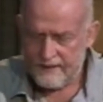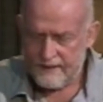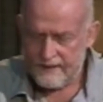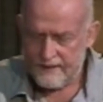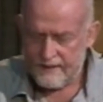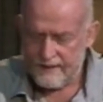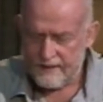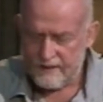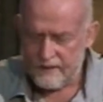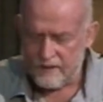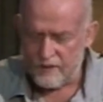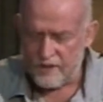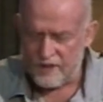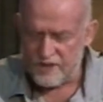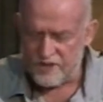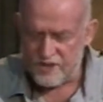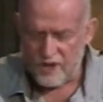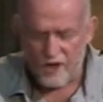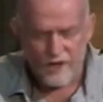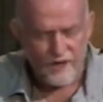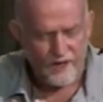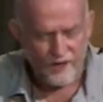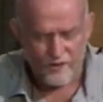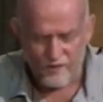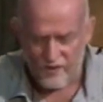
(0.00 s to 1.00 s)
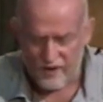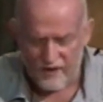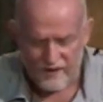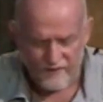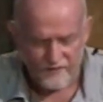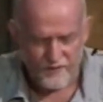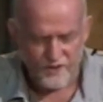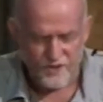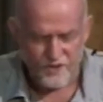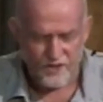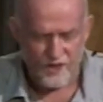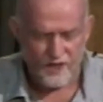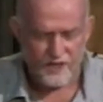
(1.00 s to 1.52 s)
Lord, it's only
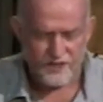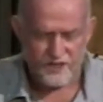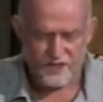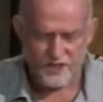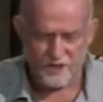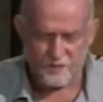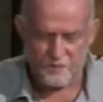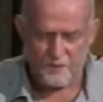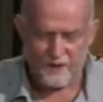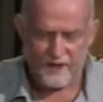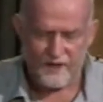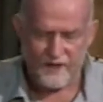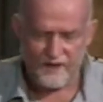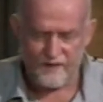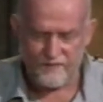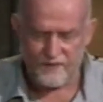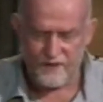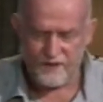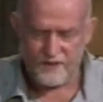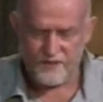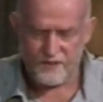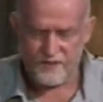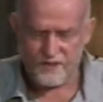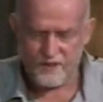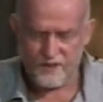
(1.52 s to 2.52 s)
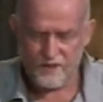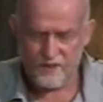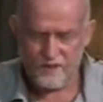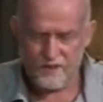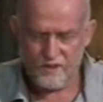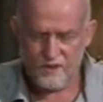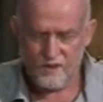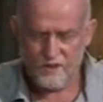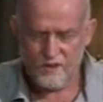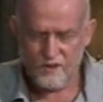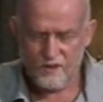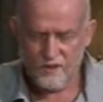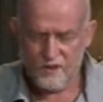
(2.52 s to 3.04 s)
relevant to us as believers
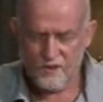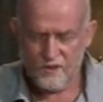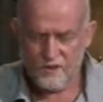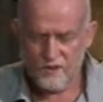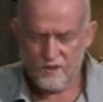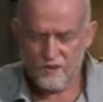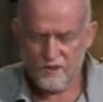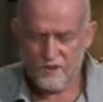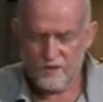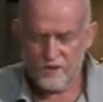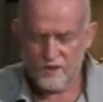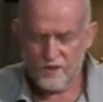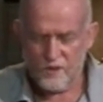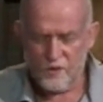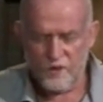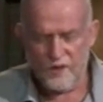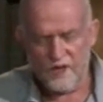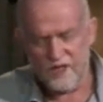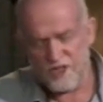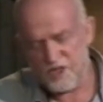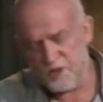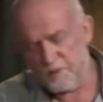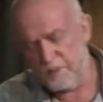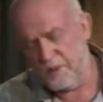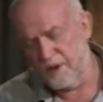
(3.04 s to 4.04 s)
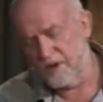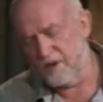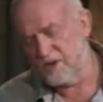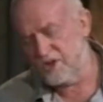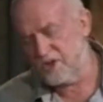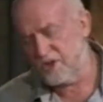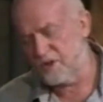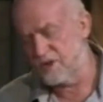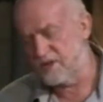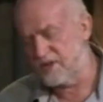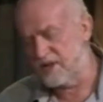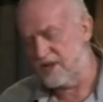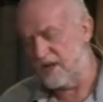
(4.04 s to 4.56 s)
who in a
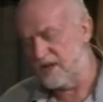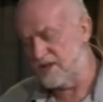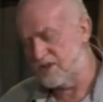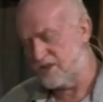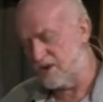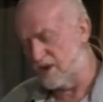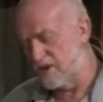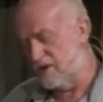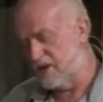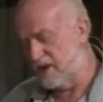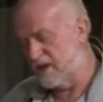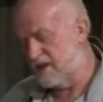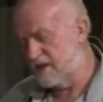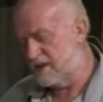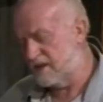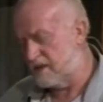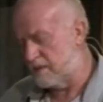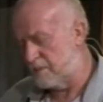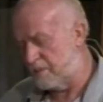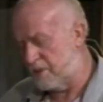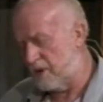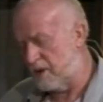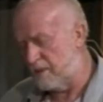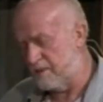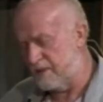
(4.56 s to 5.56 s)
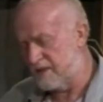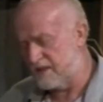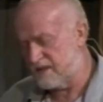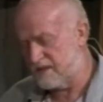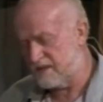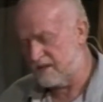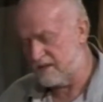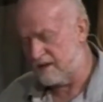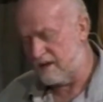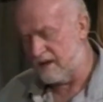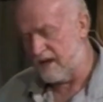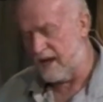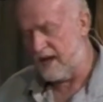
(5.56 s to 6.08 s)
spiritual sense are in the promised
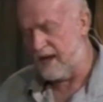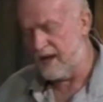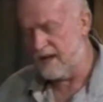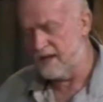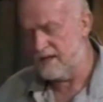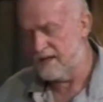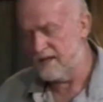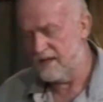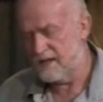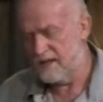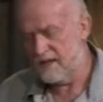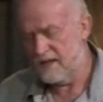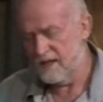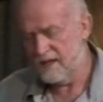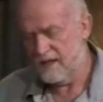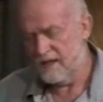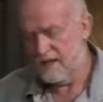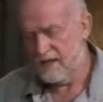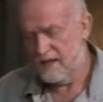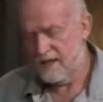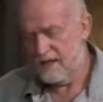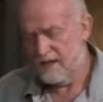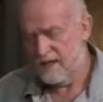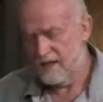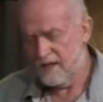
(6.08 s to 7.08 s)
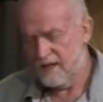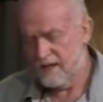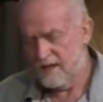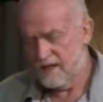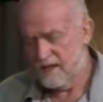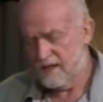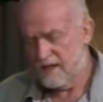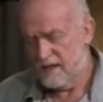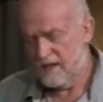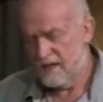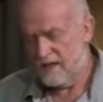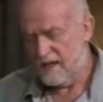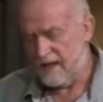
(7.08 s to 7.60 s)
land,
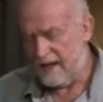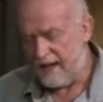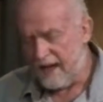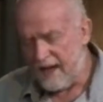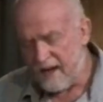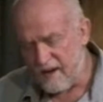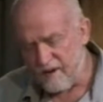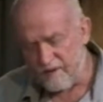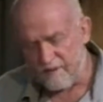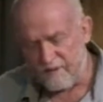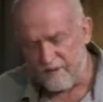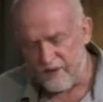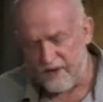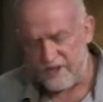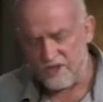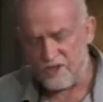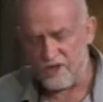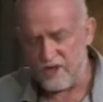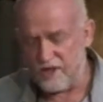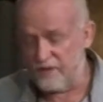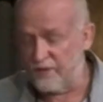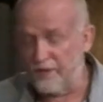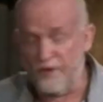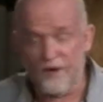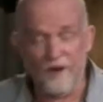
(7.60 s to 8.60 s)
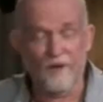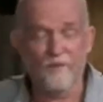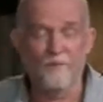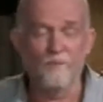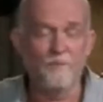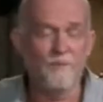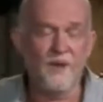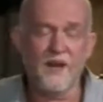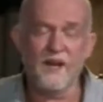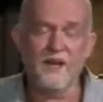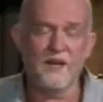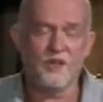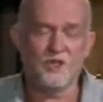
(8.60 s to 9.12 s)
a land of victory. It's full of
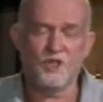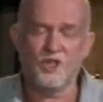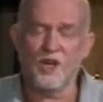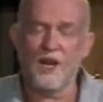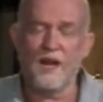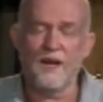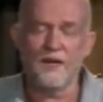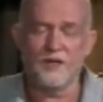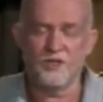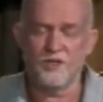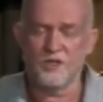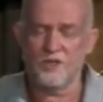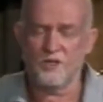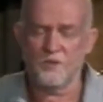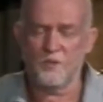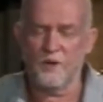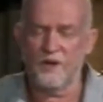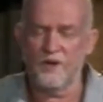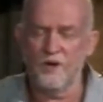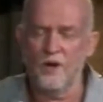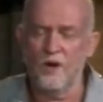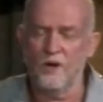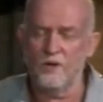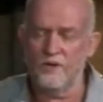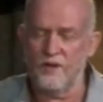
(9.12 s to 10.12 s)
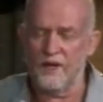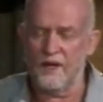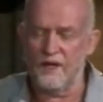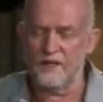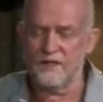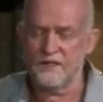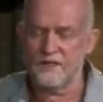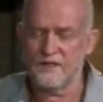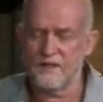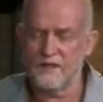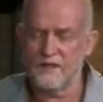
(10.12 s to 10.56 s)
many challenges, we know that.